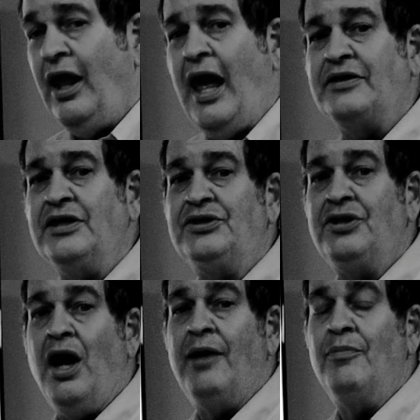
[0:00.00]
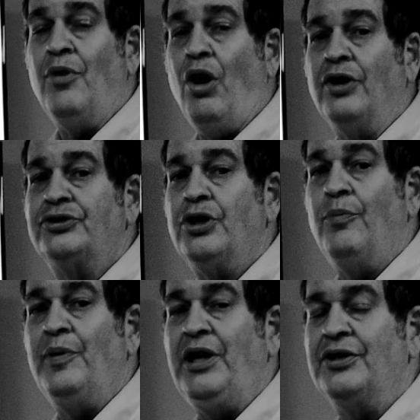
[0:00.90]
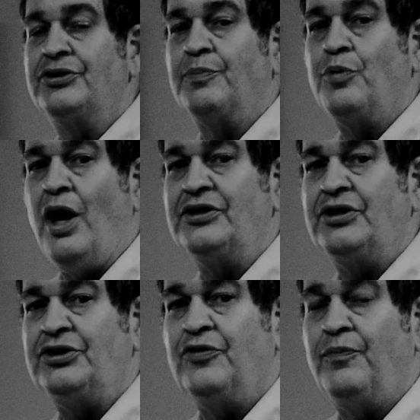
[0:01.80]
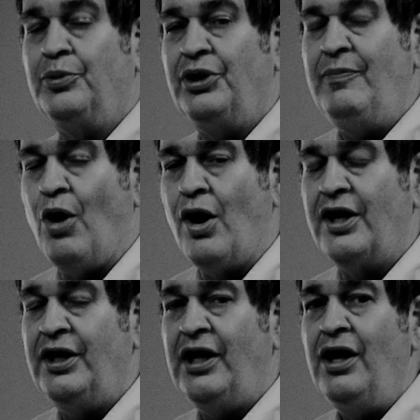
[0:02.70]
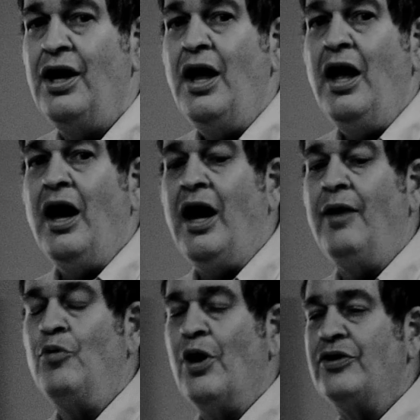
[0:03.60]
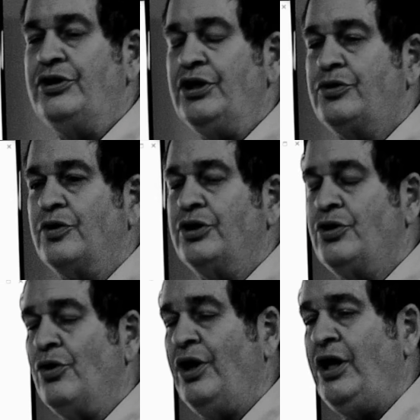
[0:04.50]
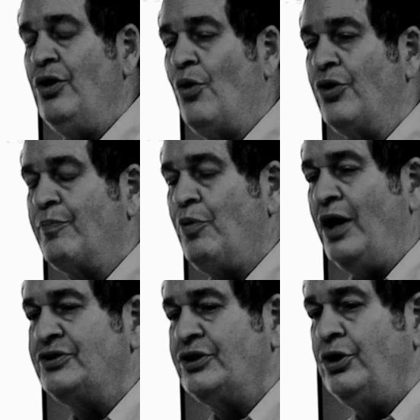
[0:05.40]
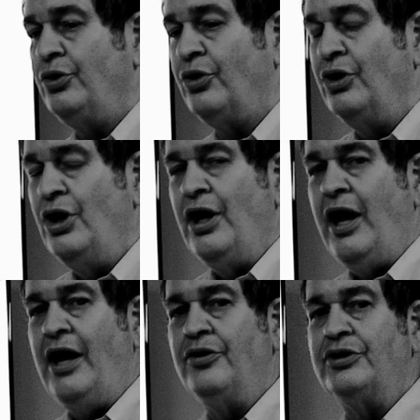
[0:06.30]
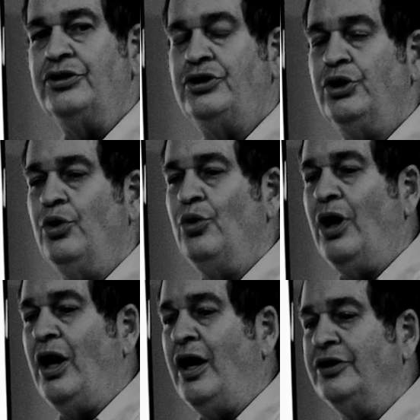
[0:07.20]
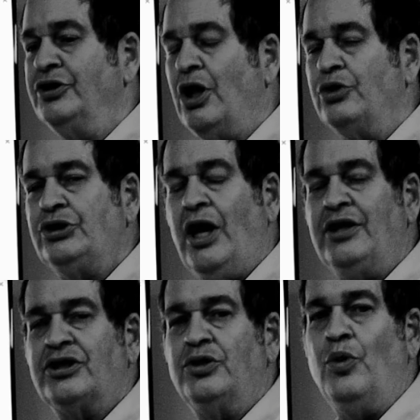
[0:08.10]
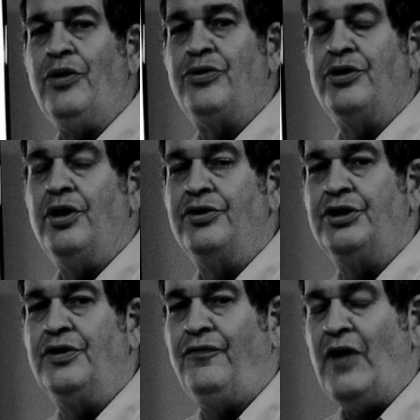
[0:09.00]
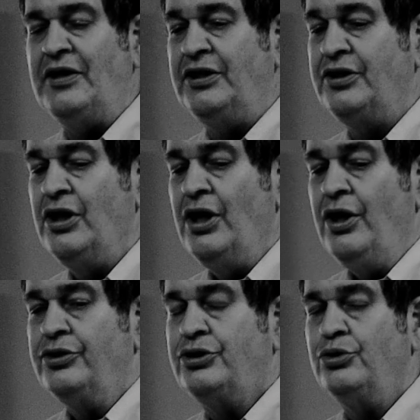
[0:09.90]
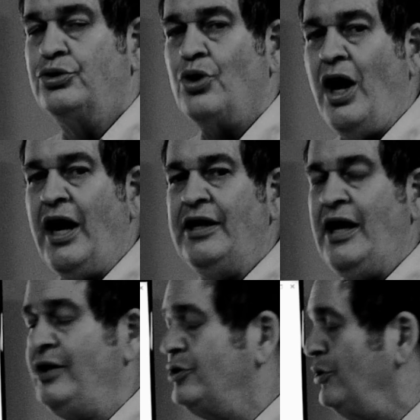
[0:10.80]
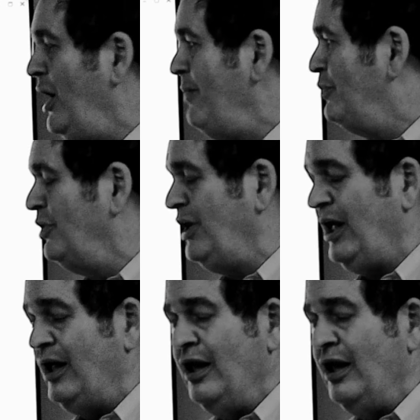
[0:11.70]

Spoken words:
At this time also begins the process of plea bargaining, where the district attorney or the prosecutor enters into negotiation with the defendant to try and enter a plea.